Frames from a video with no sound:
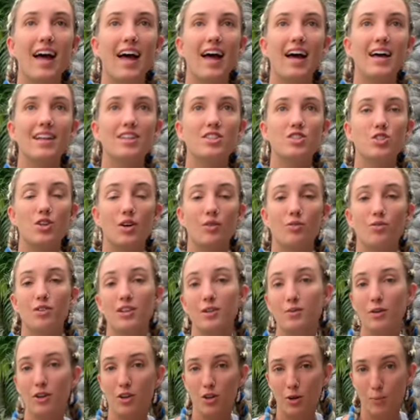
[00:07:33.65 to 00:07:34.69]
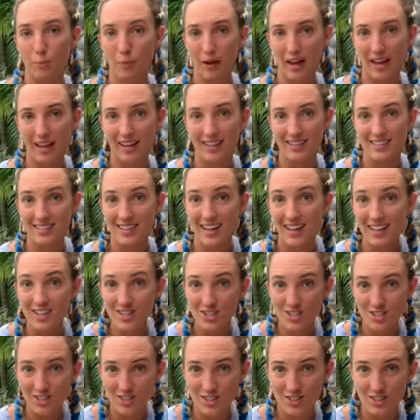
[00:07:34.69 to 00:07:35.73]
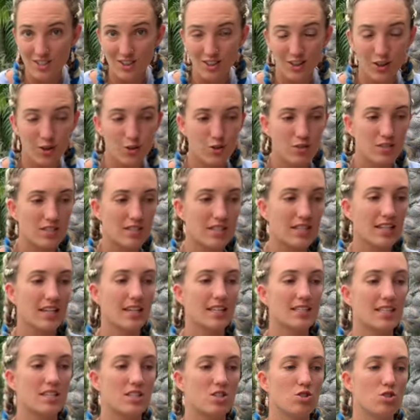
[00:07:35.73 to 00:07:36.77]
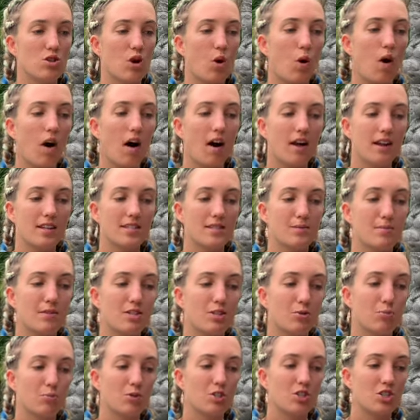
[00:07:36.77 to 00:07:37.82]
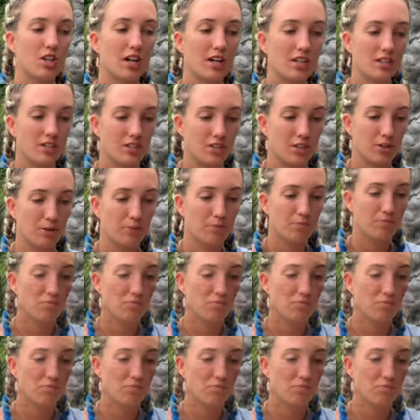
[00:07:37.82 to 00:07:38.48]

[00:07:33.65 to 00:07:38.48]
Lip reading: And so I really want you to pay attention to those things as you go on as a mental projector.